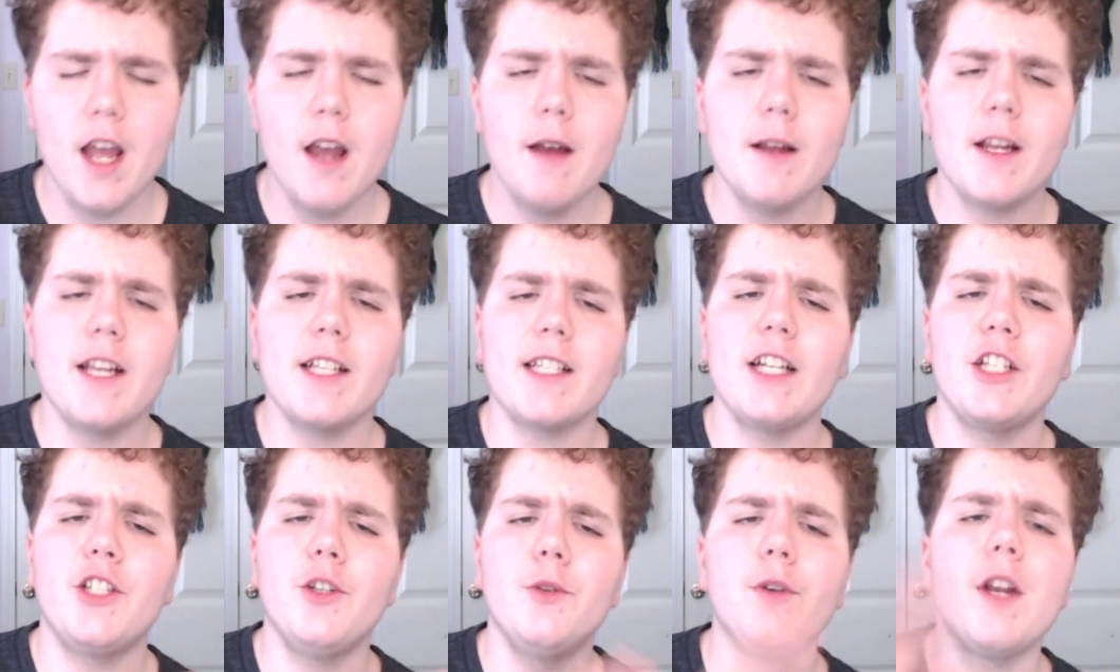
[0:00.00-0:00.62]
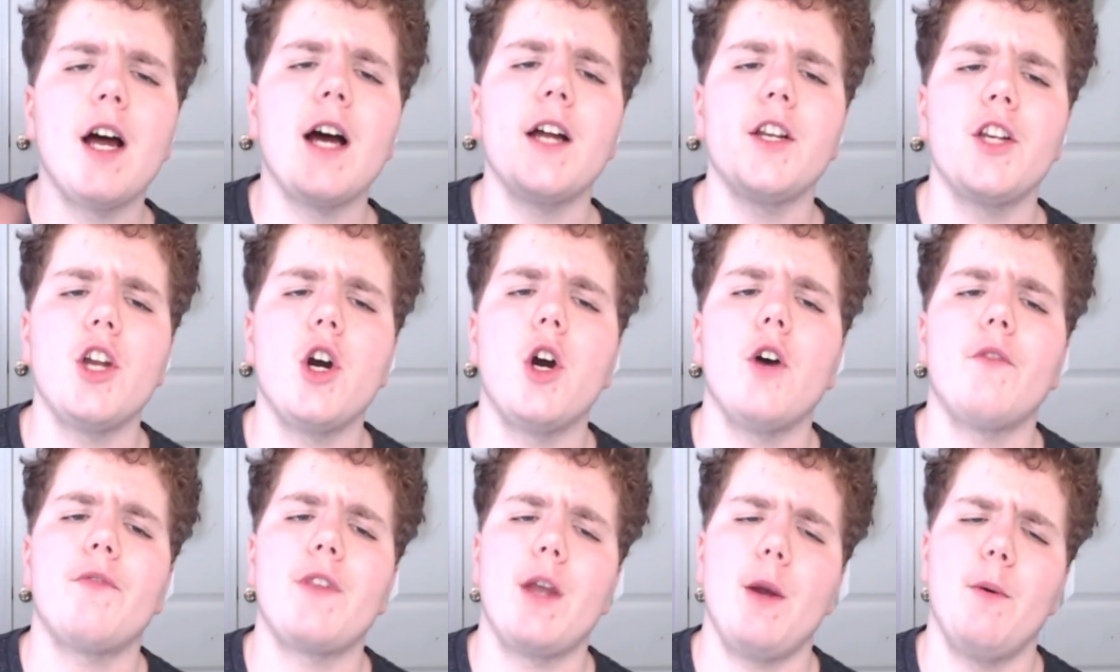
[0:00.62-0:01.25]
because I do not know
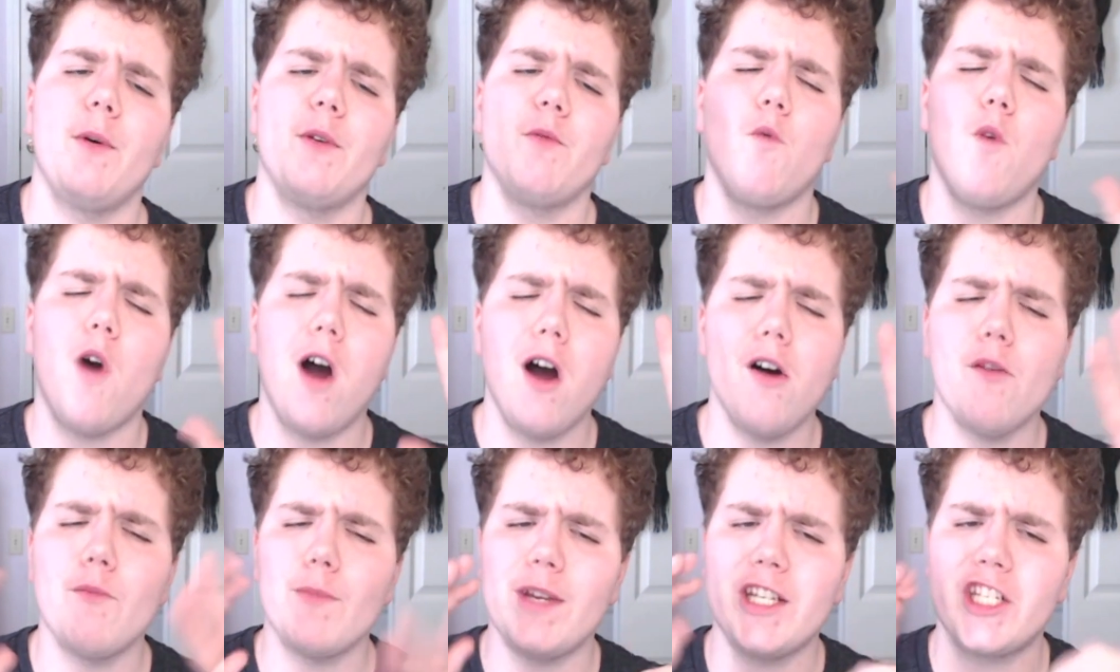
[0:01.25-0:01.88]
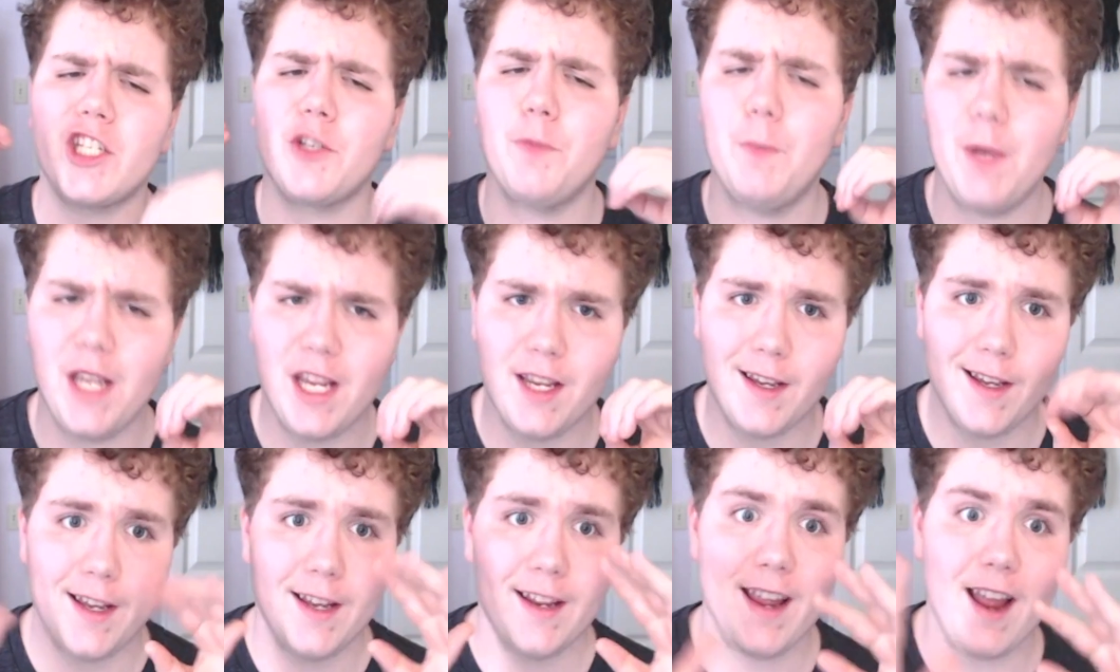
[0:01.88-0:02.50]
if they would want me
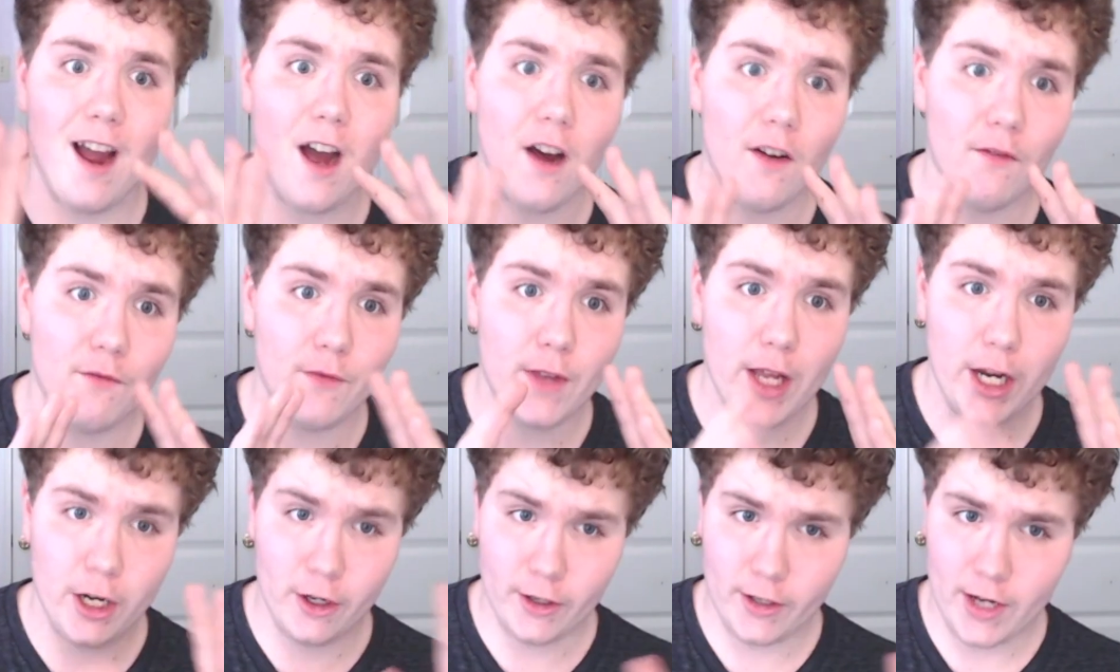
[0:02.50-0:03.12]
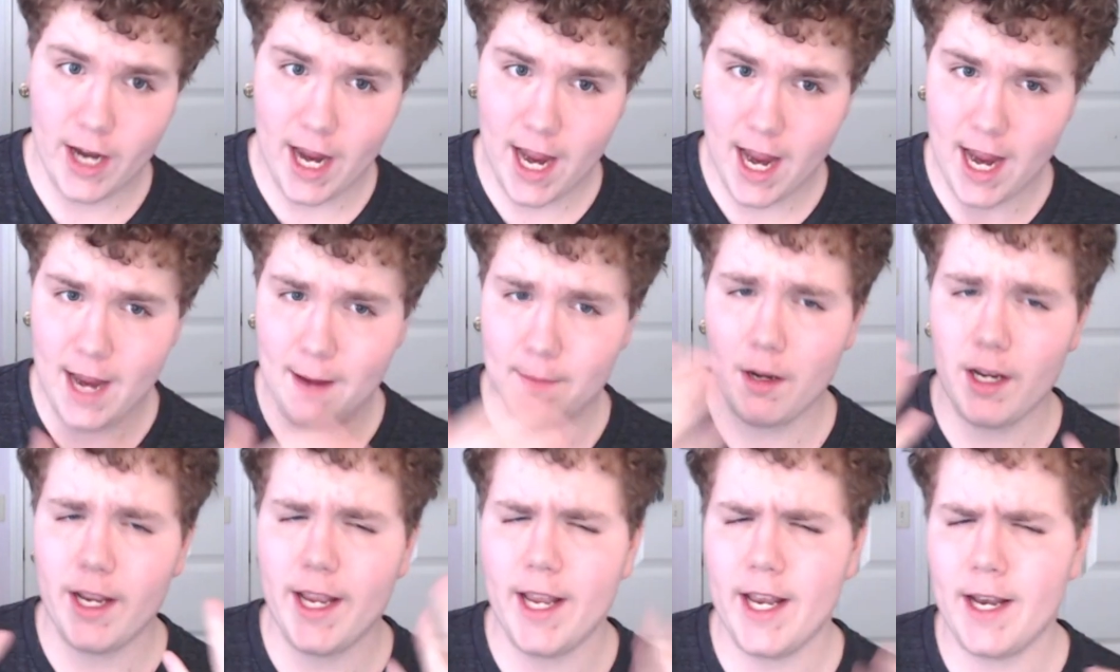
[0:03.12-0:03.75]
speaking of their
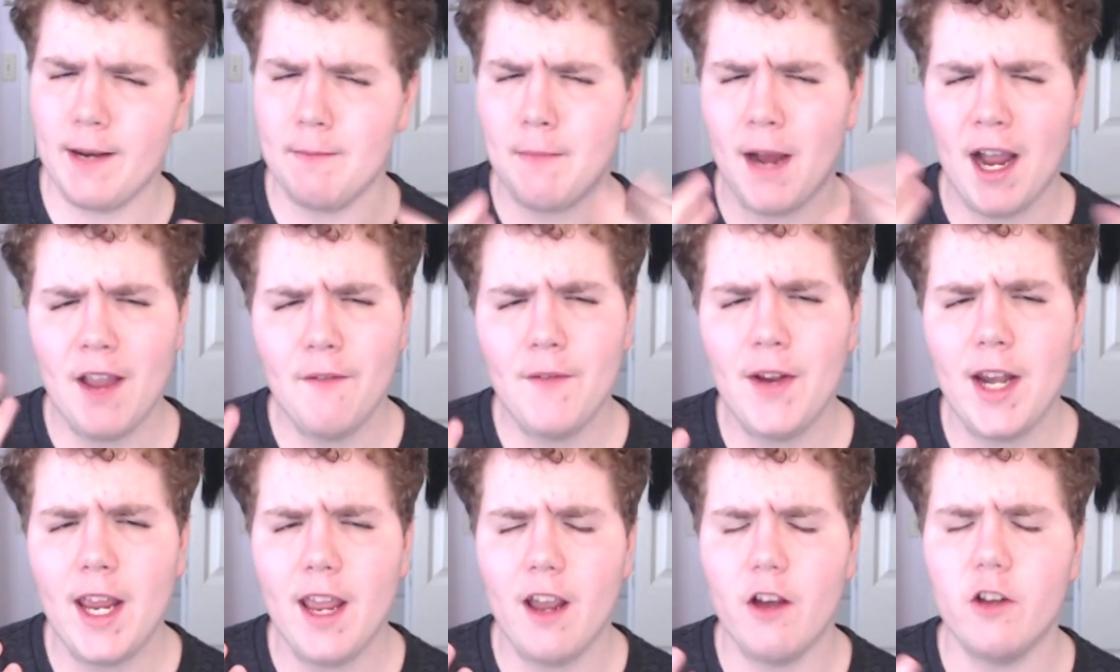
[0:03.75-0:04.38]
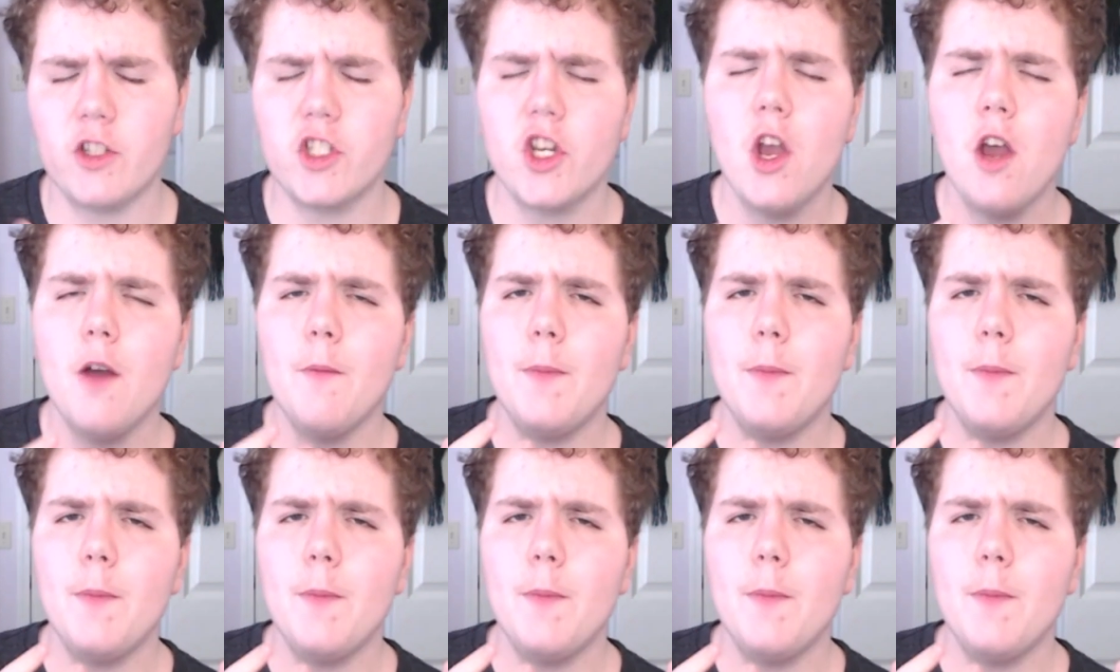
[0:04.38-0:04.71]
name in my videos,